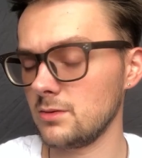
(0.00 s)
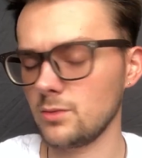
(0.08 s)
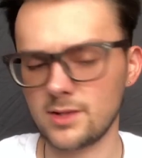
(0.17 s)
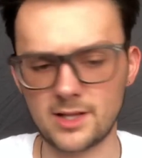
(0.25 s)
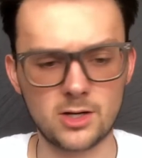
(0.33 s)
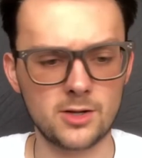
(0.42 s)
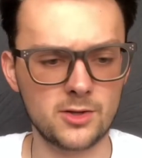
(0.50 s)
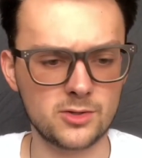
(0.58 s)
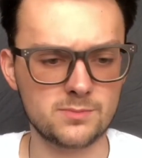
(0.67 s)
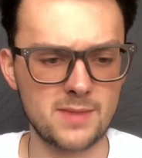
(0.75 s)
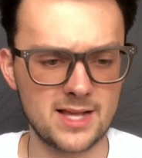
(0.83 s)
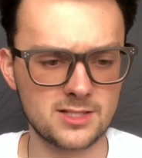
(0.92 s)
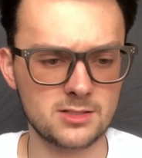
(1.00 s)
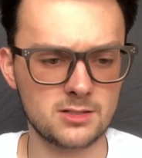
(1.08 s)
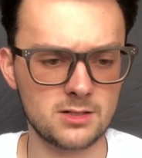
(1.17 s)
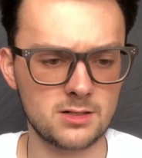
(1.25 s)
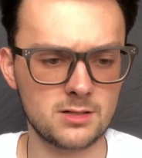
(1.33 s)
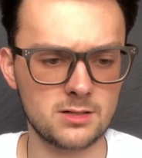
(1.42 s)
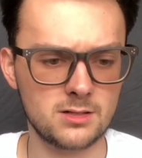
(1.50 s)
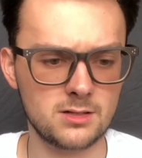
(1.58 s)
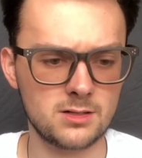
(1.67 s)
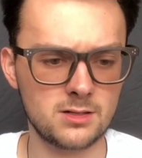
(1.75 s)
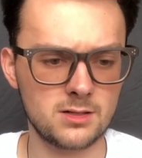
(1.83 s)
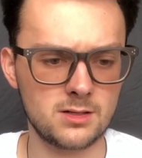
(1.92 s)
What do they call those?
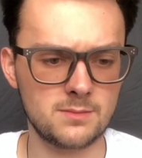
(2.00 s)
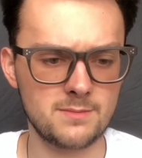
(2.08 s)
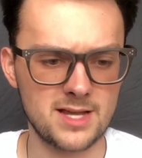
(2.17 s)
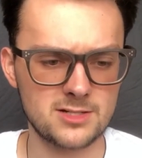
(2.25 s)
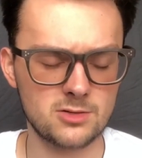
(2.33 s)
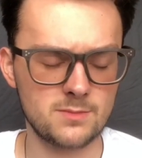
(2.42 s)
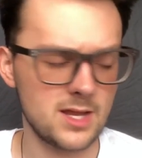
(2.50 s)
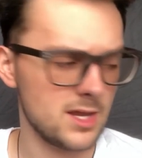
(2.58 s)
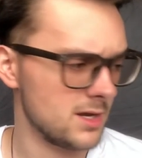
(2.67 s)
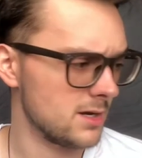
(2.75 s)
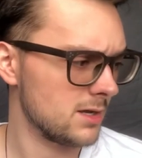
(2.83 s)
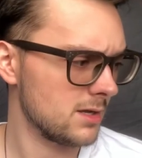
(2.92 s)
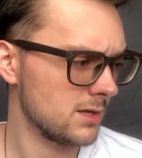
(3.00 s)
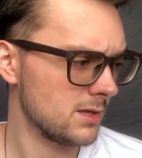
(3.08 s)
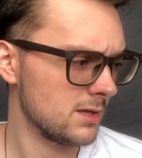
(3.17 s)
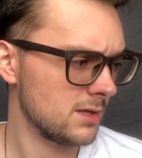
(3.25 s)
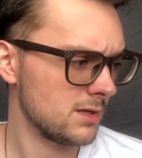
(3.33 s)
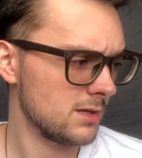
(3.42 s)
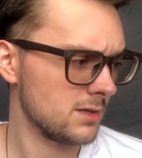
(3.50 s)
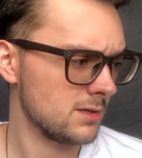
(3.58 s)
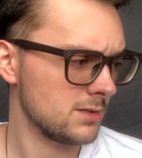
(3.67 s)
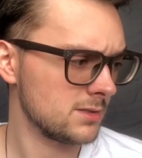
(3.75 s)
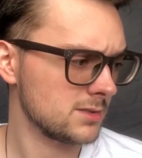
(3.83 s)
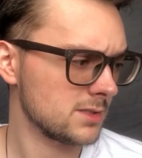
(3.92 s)
Mastermade,
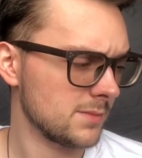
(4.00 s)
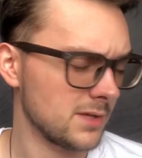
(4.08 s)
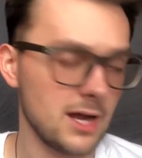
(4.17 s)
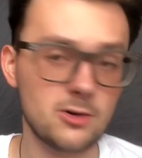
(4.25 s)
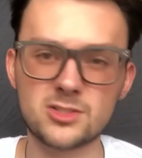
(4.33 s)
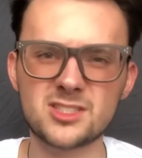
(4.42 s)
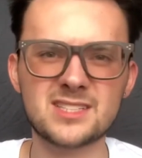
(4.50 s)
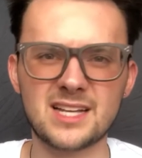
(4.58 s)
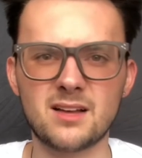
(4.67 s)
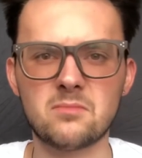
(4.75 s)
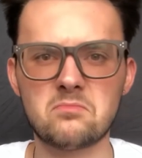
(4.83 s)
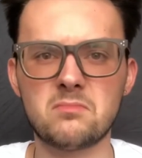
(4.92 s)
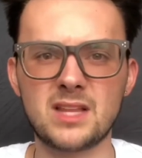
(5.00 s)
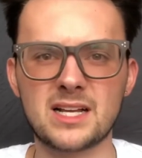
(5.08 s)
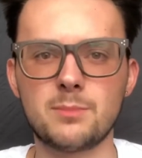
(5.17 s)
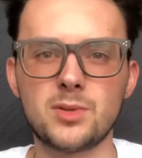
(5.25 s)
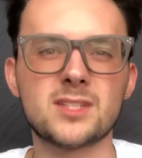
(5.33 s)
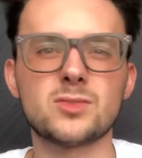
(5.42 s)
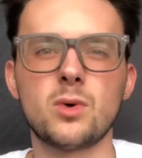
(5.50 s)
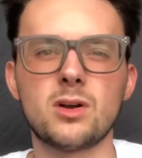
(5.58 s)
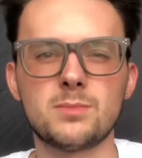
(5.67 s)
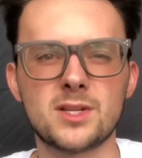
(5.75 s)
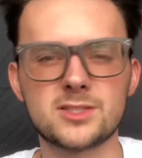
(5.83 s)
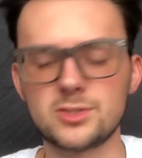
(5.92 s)
something. I don't know. Just like a +1 or
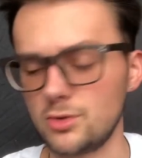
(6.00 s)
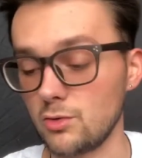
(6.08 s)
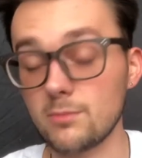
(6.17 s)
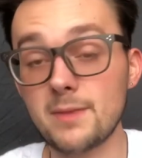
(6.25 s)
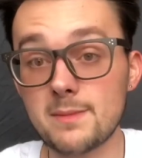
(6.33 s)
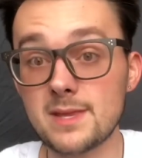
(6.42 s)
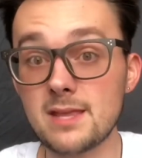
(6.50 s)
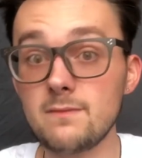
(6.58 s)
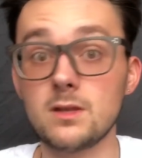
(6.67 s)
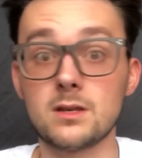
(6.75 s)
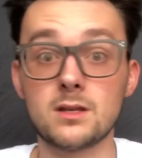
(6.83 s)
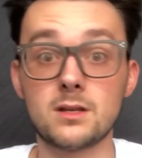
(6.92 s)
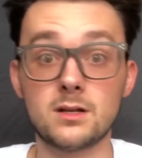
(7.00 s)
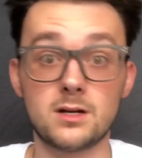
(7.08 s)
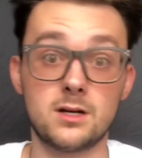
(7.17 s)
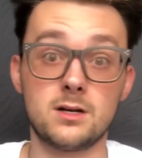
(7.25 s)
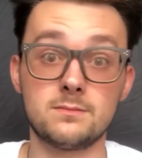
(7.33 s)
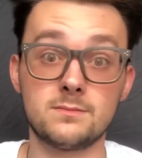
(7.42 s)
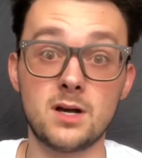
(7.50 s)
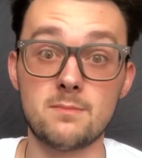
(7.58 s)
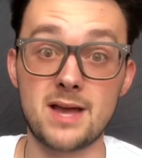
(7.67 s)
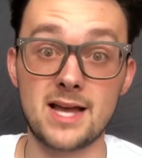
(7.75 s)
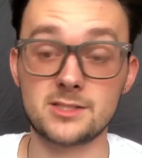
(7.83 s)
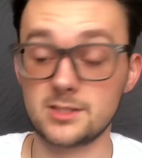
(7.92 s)
+2, or maybe even a
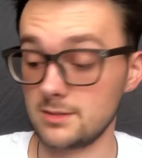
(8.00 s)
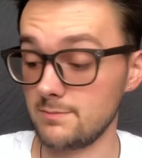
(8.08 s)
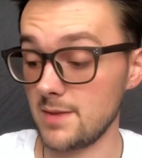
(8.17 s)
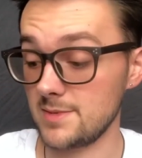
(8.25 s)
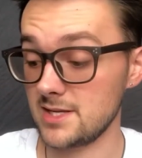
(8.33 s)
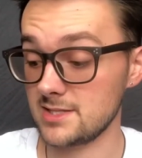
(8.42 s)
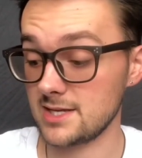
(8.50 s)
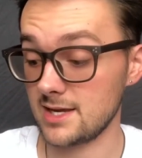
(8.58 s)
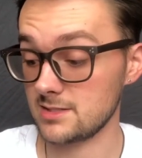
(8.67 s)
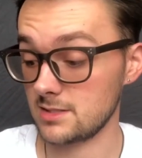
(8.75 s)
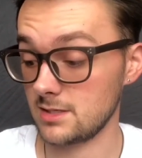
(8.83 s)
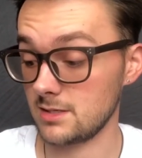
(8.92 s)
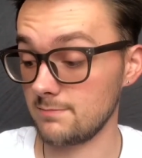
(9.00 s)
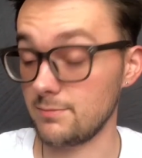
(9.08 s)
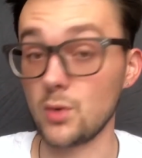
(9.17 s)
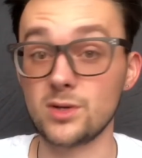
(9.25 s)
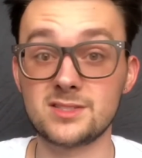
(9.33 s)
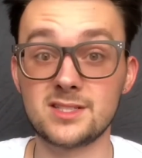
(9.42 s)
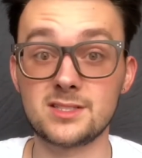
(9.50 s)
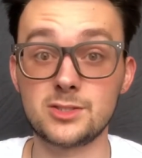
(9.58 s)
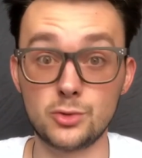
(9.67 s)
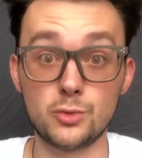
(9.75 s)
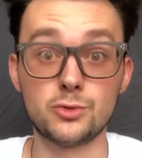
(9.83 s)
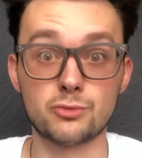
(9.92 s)
magic. Maybe it has bonuses
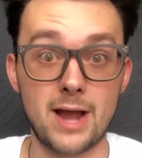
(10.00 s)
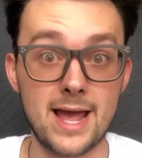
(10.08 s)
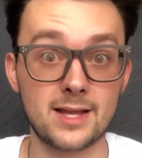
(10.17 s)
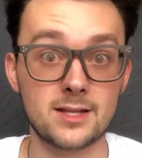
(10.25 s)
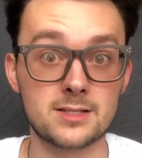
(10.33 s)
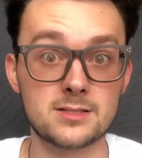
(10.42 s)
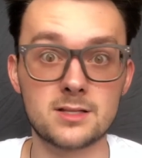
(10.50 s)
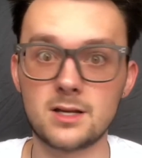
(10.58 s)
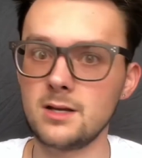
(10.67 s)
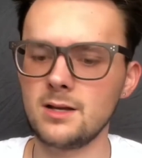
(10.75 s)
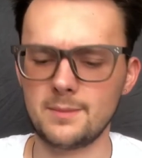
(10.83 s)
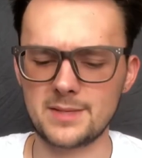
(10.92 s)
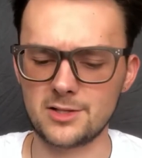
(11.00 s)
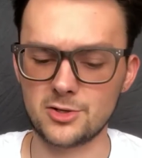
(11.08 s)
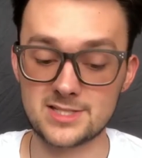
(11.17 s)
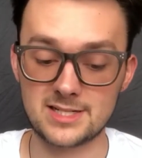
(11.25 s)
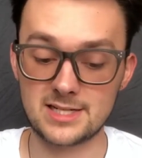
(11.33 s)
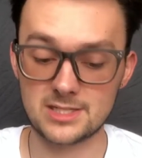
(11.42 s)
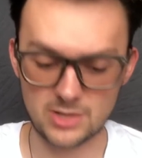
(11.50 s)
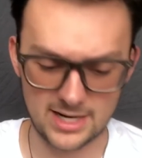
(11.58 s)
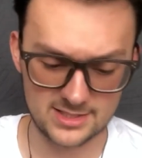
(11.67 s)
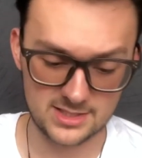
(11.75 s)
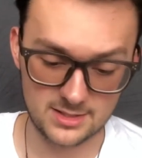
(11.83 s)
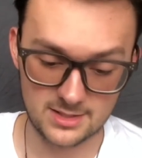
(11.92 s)
to dragons. I mean, there isn't any
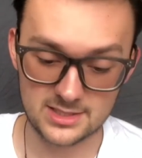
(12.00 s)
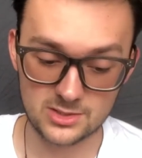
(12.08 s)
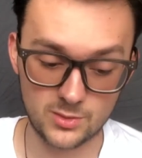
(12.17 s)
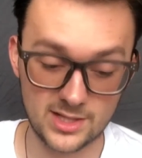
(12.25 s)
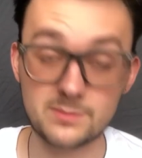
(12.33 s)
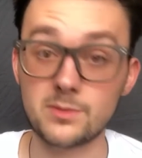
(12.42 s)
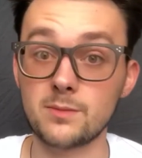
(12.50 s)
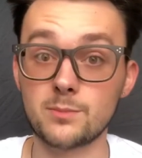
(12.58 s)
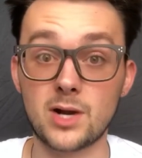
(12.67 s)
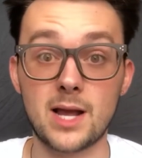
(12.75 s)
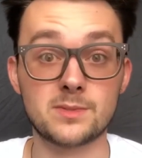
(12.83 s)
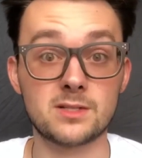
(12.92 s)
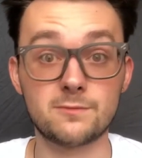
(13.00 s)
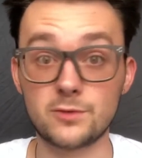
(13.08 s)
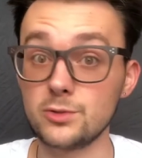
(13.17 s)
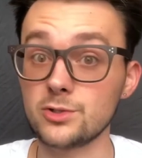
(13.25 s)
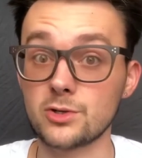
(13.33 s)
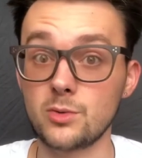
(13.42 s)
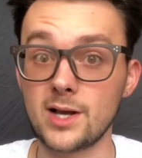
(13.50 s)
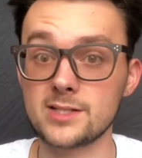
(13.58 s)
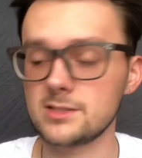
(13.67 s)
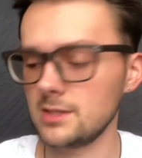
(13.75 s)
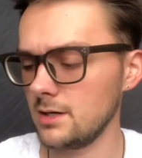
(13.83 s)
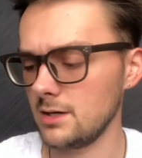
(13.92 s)
dragons in this quest, but perhaps in future quests,